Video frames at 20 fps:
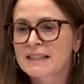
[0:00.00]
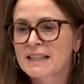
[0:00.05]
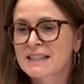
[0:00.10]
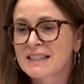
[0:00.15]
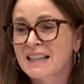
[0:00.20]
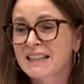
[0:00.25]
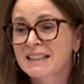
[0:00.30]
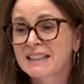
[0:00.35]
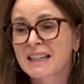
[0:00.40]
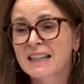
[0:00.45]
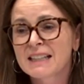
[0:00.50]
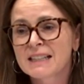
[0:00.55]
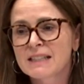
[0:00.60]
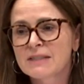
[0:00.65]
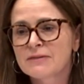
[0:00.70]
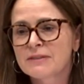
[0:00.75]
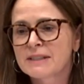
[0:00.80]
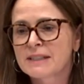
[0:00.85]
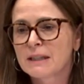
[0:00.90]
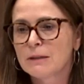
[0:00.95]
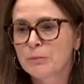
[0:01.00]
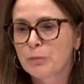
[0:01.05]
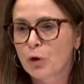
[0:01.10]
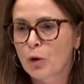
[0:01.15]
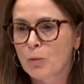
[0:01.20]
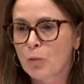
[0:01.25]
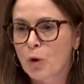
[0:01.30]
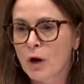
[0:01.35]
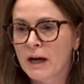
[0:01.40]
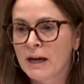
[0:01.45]
Thank you for the question.
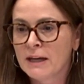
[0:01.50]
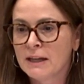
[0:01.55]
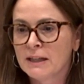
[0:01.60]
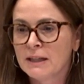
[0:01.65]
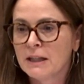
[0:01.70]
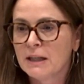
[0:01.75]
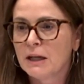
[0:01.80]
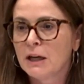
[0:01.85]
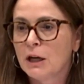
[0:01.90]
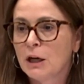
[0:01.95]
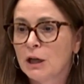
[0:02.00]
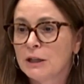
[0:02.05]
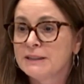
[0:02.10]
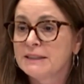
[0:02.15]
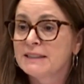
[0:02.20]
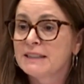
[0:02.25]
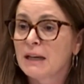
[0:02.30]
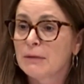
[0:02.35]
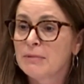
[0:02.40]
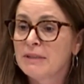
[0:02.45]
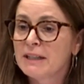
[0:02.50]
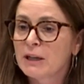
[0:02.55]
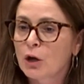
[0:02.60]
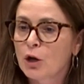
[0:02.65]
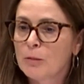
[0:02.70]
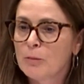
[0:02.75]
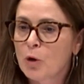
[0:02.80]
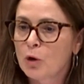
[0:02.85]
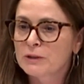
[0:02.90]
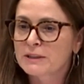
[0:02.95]
It
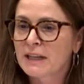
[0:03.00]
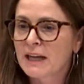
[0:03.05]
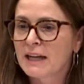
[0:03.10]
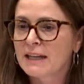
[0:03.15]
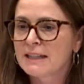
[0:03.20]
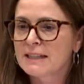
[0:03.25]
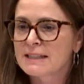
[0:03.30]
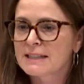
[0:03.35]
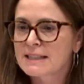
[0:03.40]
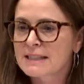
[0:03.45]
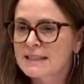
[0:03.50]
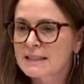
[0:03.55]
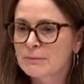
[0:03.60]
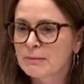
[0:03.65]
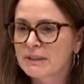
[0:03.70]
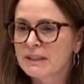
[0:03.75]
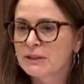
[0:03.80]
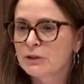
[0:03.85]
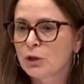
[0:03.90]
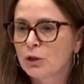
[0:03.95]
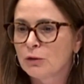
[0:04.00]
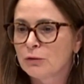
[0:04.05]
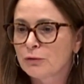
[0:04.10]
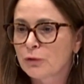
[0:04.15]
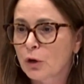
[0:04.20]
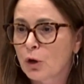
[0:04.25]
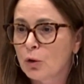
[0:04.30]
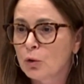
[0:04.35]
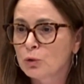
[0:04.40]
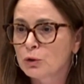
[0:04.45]
would be very difficult for me
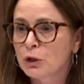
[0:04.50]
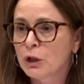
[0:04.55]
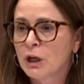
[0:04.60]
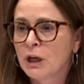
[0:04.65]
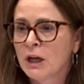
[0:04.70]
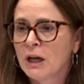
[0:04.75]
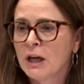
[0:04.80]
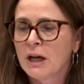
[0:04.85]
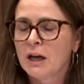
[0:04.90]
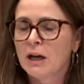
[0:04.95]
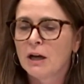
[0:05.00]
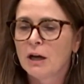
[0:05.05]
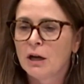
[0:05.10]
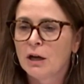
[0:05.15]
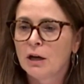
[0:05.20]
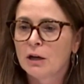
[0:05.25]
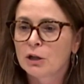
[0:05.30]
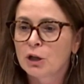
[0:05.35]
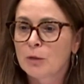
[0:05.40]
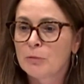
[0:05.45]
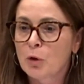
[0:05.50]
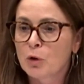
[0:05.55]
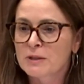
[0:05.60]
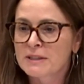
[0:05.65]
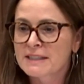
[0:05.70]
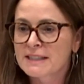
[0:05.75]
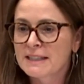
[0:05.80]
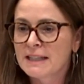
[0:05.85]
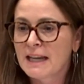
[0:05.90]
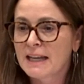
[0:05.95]
to estimate a
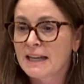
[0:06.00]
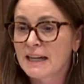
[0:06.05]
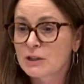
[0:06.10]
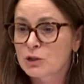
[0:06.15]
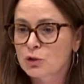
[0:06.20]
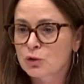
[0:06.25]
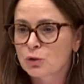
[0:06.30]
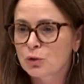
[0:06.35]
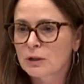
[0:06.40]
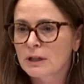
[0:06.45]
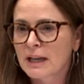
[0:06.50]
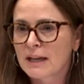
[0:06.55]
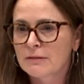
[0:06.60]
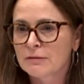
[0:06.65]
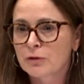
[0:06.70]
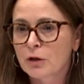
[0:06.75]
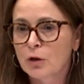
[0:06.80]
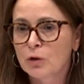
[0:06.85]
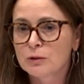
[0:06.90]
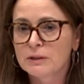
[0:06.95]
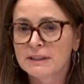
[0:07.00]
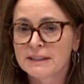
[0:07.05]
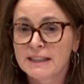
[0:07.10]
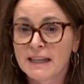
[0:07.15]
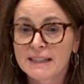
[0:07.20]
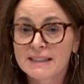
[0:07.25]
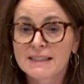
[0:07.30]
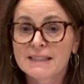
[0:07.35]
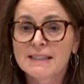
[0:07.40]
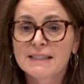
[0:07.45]
total
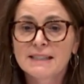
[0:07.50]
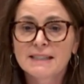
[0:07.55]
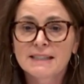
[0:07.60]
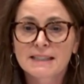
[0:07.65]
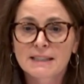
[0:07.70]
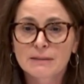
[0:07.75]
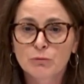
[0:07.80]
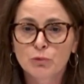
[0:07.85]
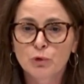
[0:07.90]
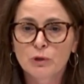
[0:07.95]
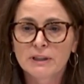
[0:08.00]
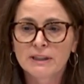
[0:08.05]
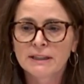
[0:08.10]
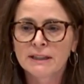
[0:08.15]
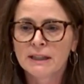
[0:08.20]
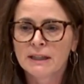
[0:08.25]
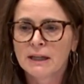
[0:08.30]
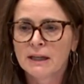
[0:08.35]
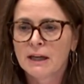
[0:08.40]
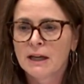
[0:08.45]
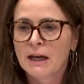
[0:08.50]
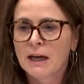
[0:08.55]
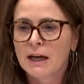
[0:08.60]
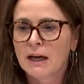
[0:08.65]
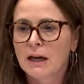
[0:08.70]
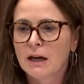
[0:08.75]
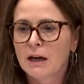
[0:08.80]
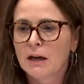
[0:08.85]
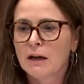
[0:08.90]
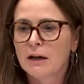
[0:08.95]
sum in regard to this
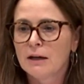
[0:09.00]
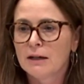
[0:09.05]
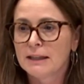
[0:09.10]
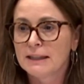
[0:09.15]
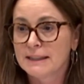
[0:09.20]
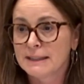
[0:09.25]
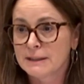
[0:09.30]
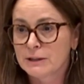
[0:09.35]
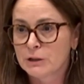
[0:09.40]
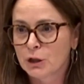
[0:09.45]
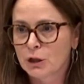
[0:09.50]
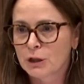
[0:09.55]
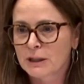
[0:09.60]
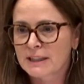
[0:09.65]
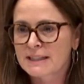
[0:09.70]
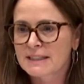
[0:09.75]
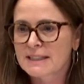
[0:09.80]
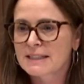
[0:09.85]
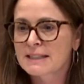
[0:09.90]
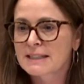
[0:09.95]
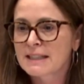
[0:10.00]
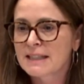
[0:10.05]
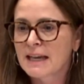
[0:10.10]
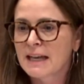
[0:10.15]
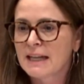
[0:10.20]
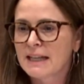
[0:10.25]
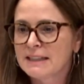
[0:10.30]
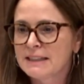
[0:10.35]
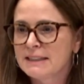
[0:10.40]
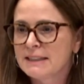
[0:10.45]
fraud because the very nature
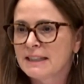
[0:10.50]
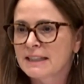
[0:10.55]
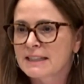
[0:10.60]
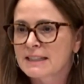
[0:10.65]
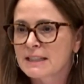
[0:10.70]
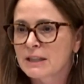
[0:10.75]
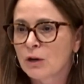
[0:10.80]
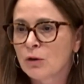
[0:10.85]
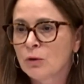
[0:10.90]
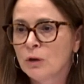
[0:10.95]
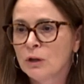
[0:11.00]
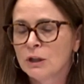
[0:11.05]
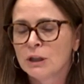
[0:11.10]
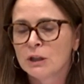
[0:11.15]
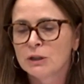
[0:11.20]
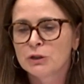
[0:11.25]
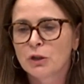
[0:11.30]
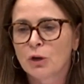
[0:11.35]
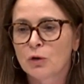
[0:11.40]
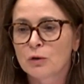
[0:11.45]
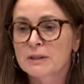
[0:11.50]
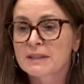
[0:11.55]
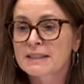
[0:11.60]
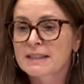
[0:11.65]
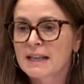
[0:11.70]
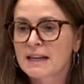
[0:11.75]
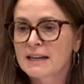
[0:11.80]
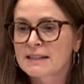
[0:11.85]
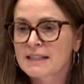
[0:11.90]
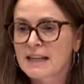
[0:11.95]
of fraud is to
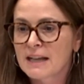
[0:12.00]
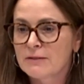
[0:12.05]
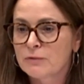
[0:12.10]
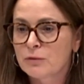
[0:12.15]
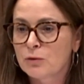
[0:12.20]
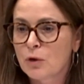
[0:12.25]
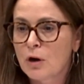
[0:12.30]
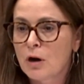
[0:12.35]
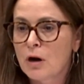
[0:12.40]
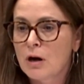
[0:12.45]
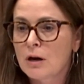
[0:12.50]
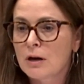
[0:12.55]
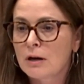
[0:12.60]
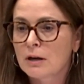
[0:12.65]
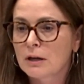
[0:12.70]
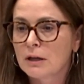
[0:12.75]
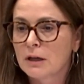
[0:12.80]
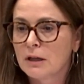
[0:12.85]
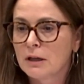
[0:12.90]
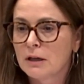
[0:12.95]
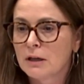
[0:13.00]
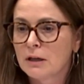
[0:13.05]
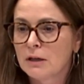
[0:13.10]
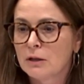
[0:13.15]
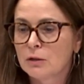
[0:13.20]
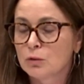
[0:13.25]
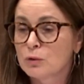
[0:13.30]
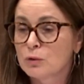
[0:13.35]
resist detection, to be secretive.